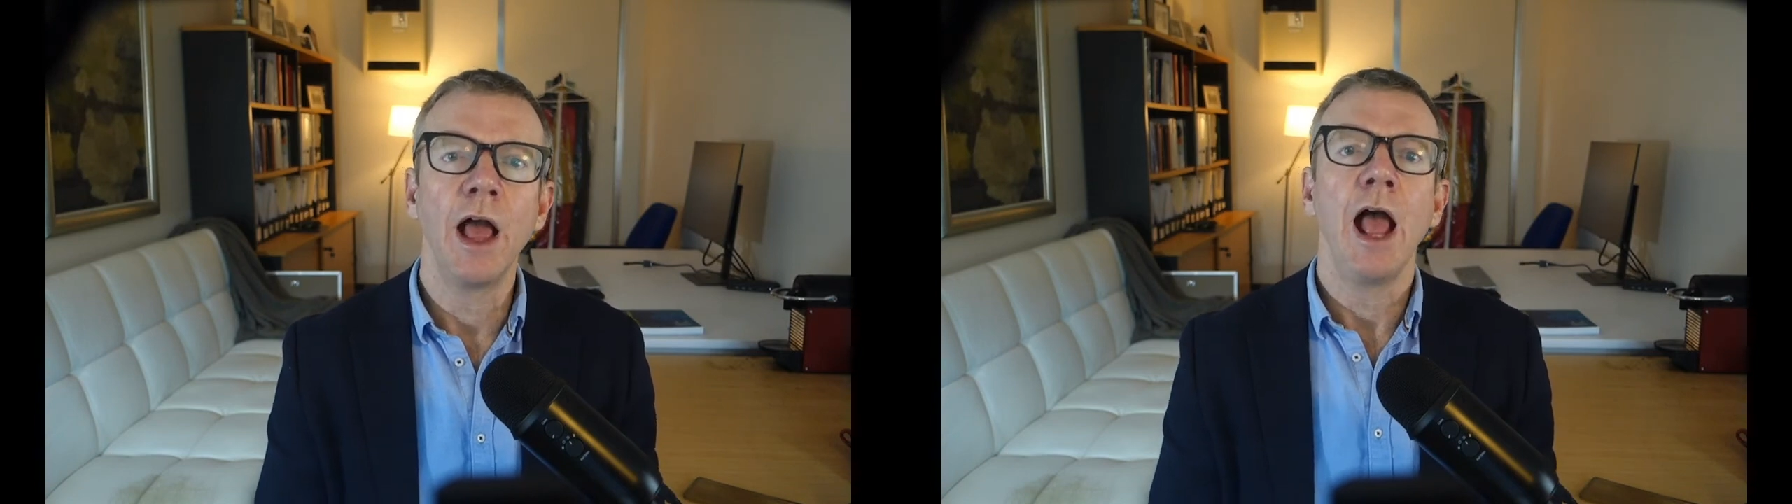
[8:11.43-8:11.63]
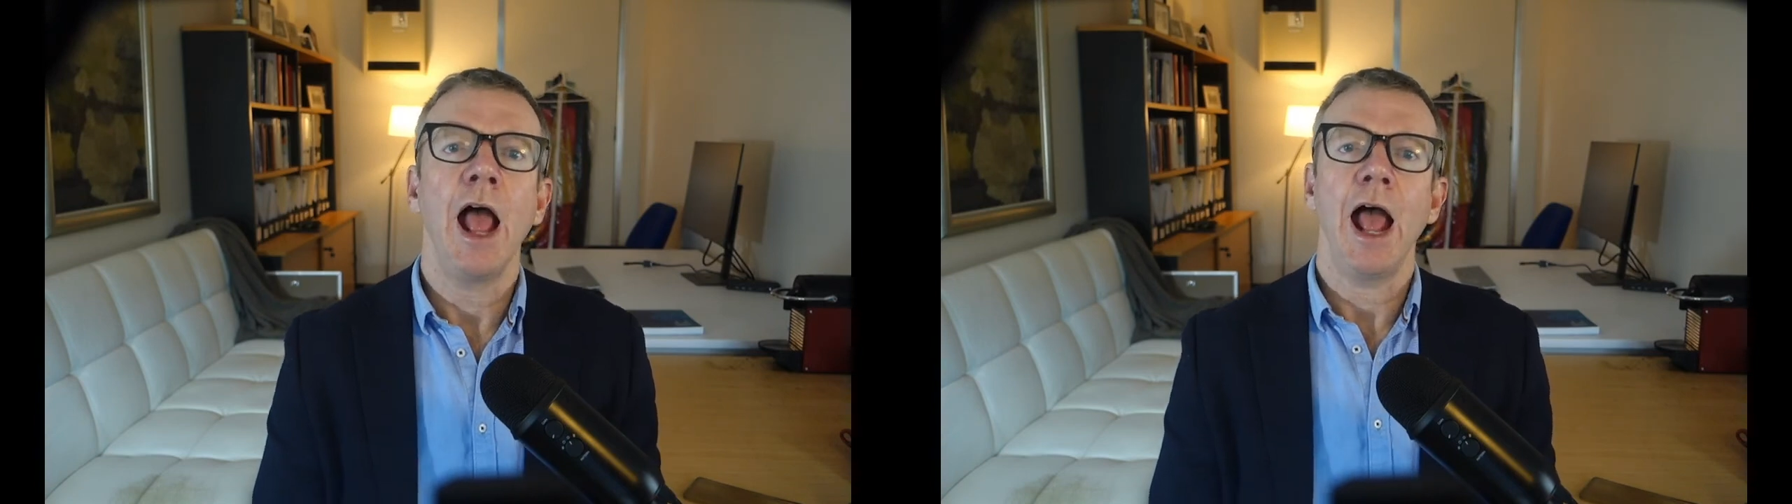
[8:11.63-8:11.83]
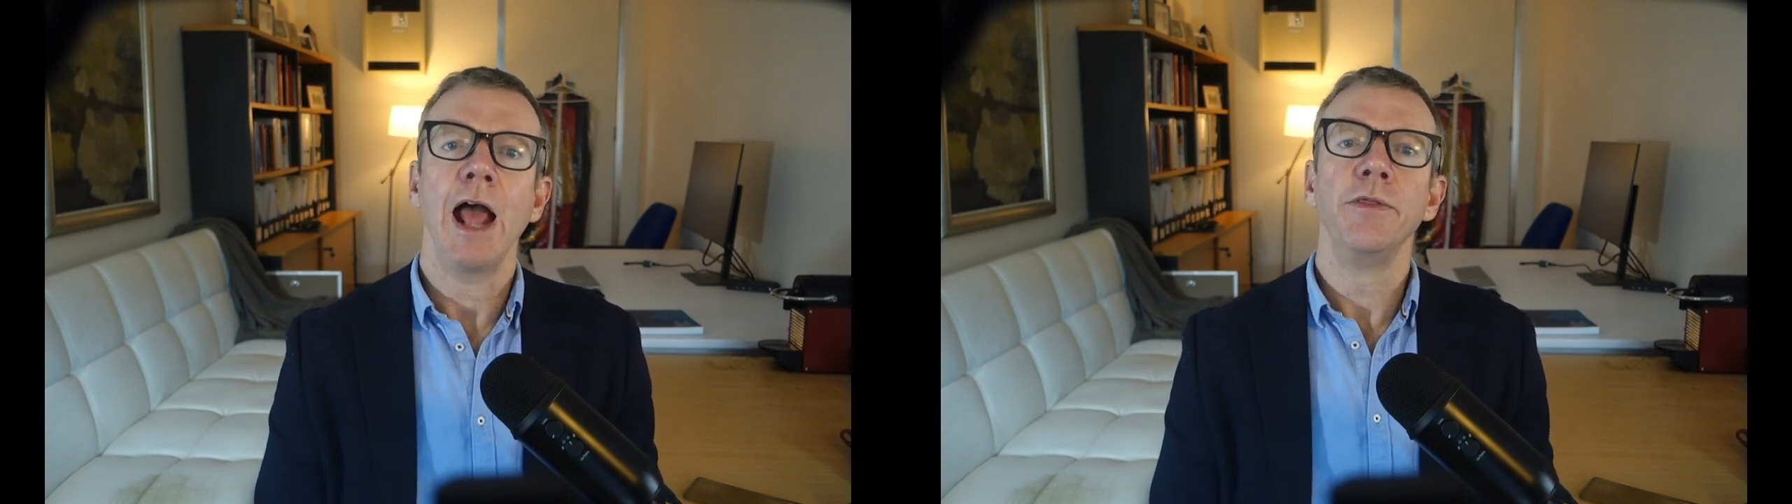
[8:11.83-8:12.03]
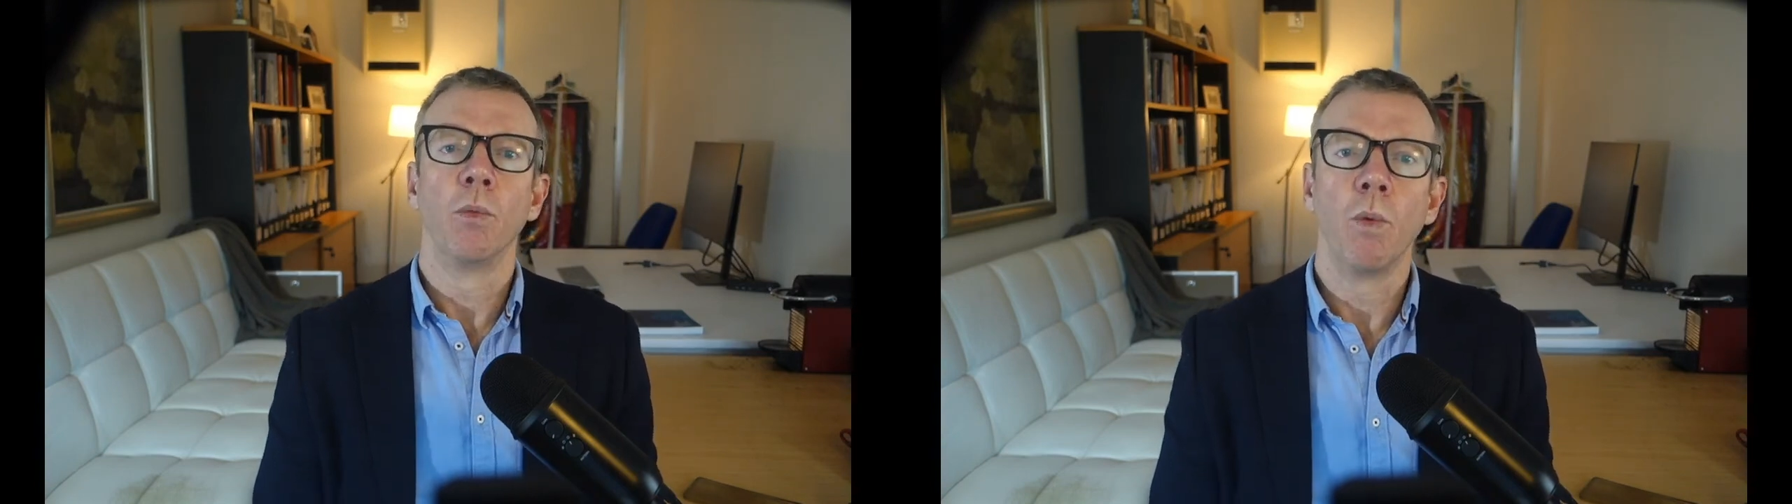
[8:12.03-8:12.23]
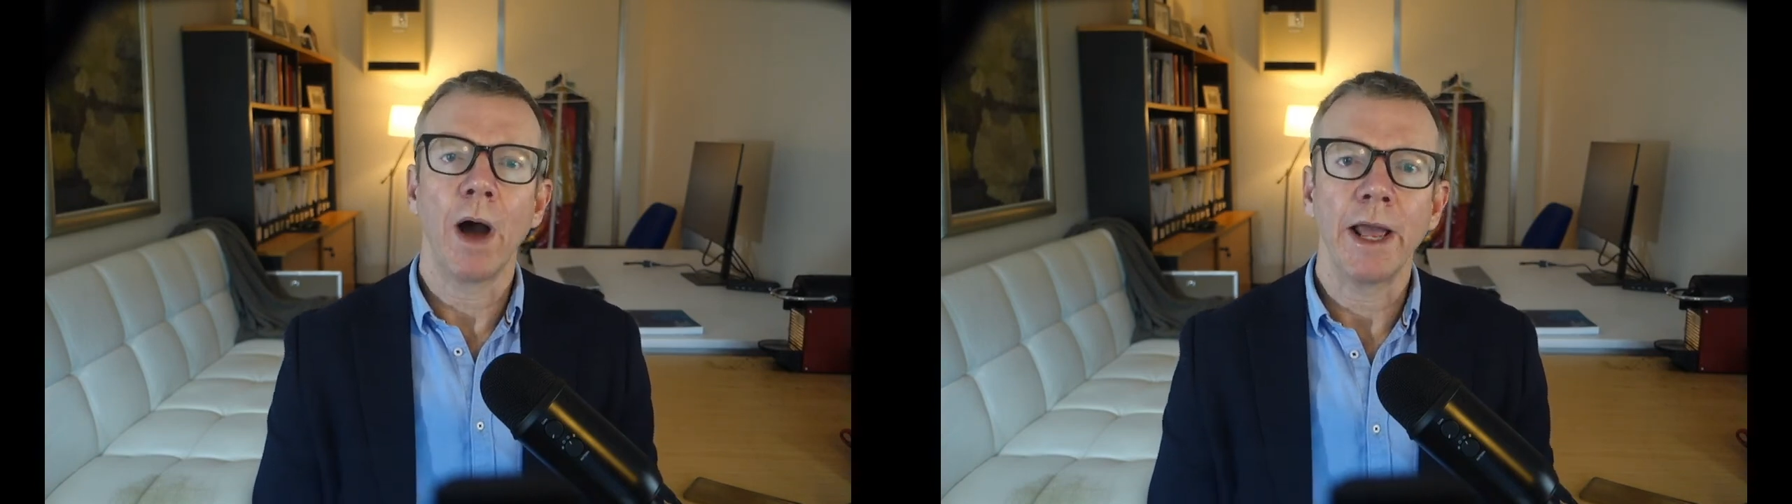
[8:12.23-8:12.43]
and the
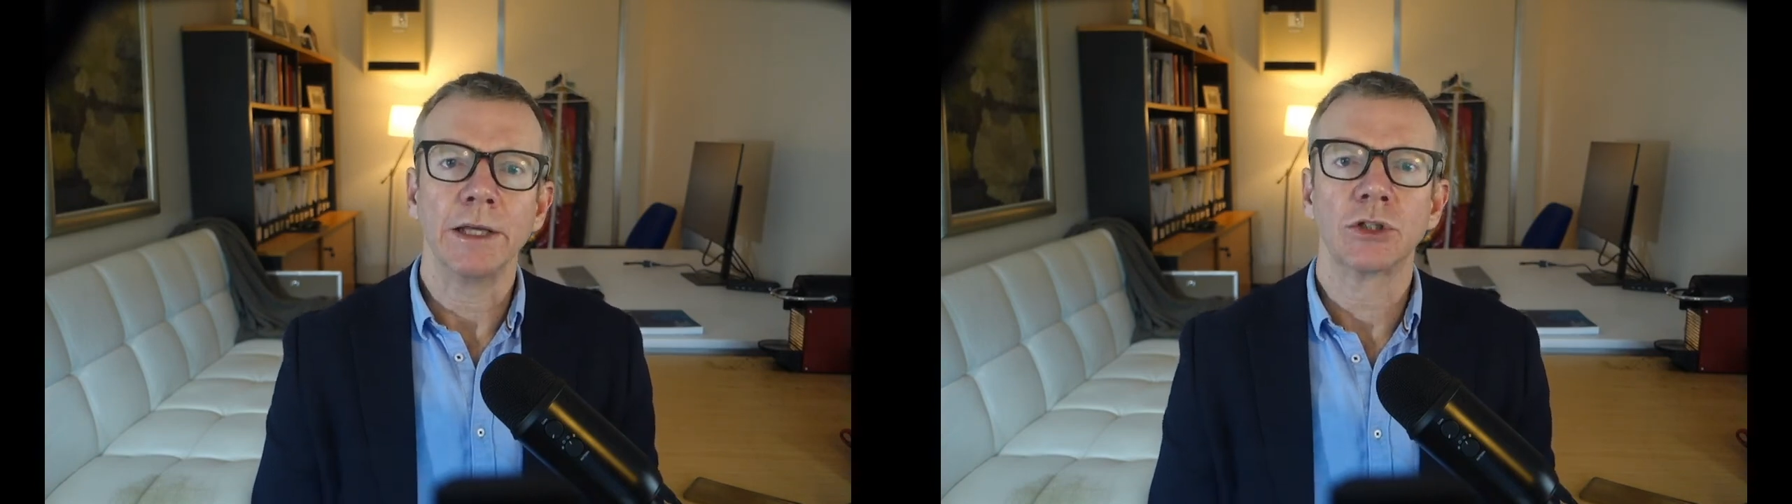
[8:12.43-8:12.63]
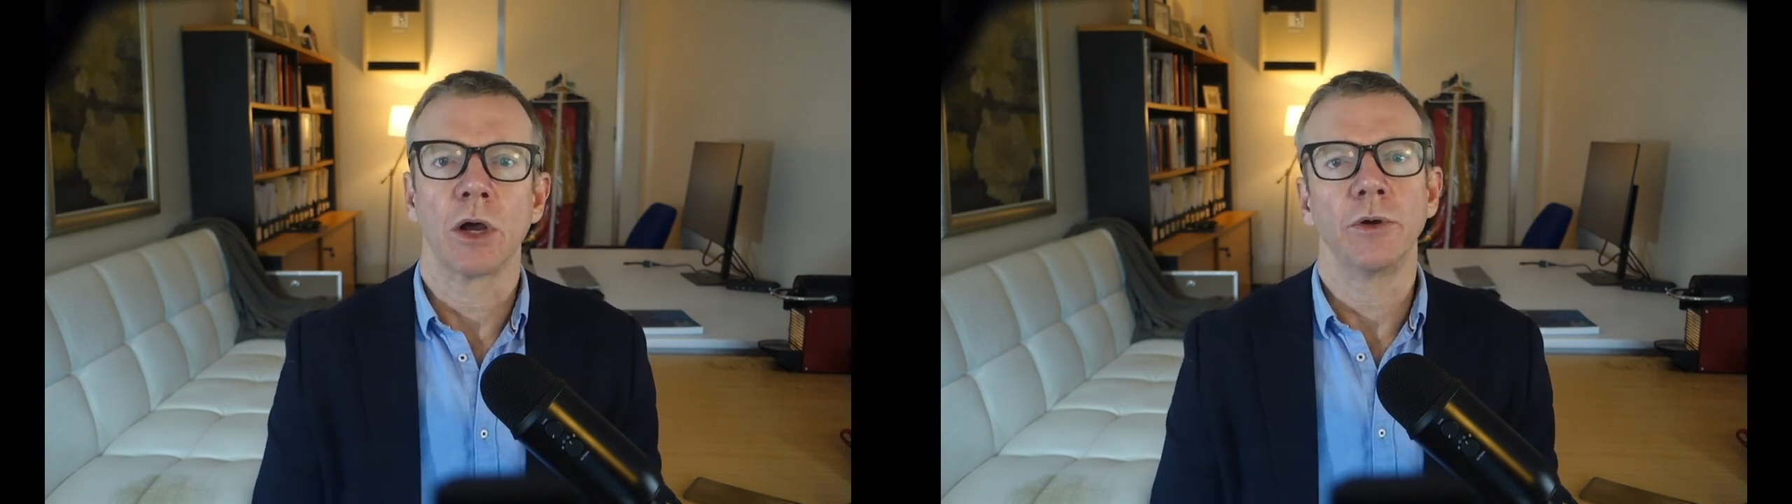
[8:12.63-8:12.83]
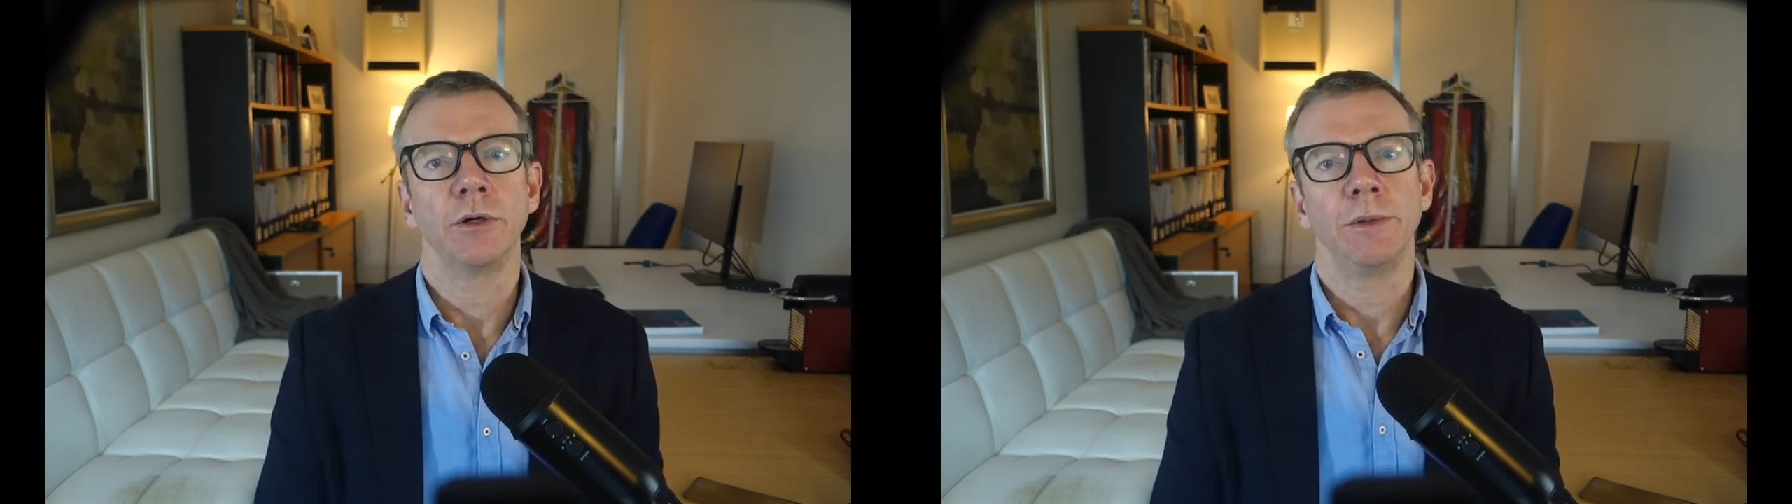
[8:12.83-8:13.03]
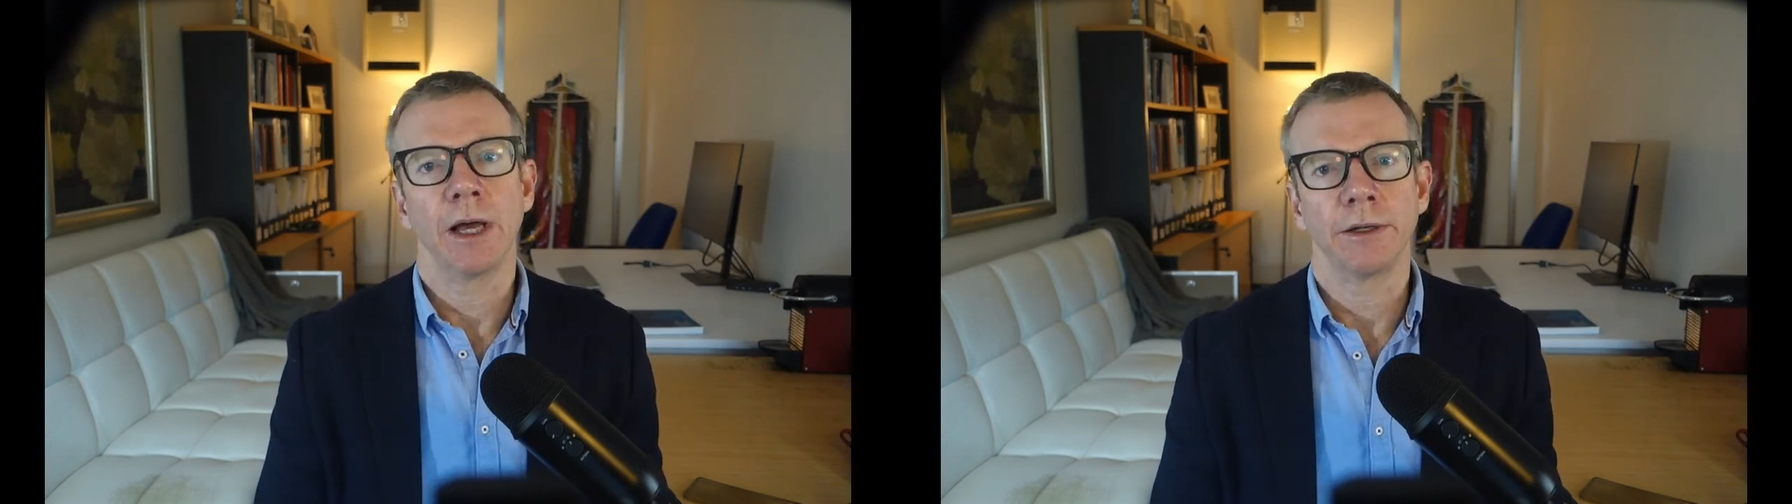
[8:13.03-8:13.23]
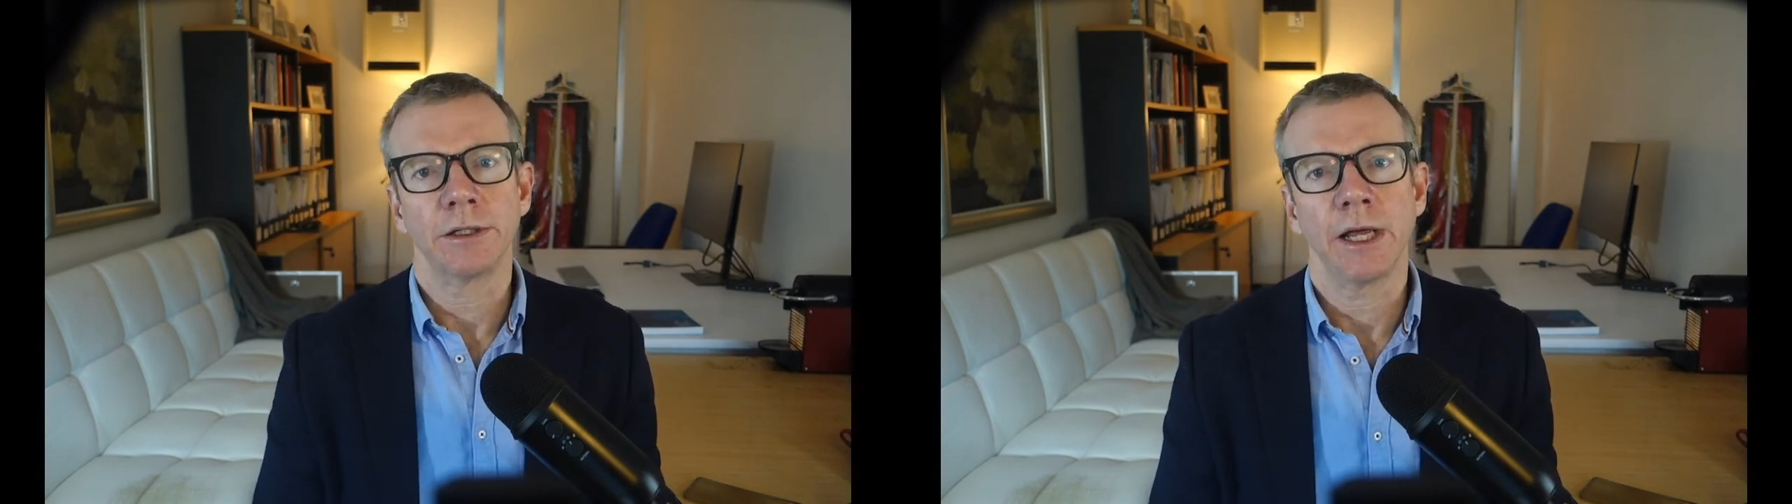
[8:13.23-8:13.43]
way it's going to be
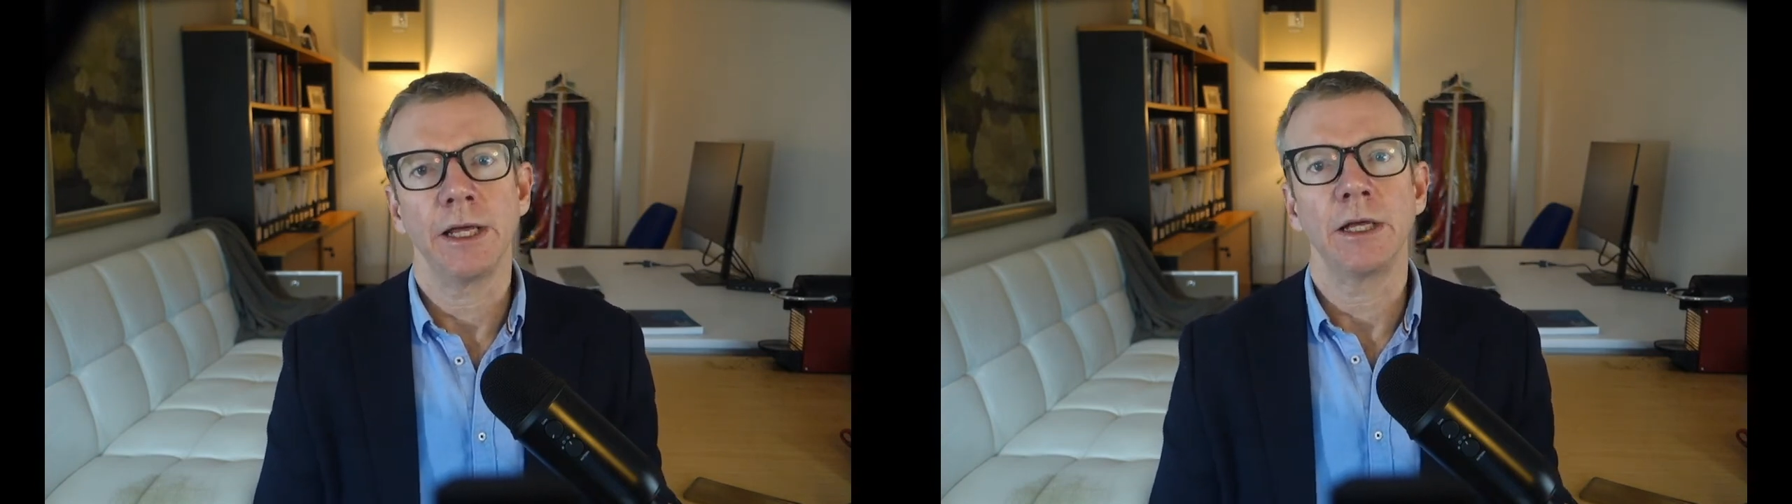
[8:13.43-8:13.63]
undertaking and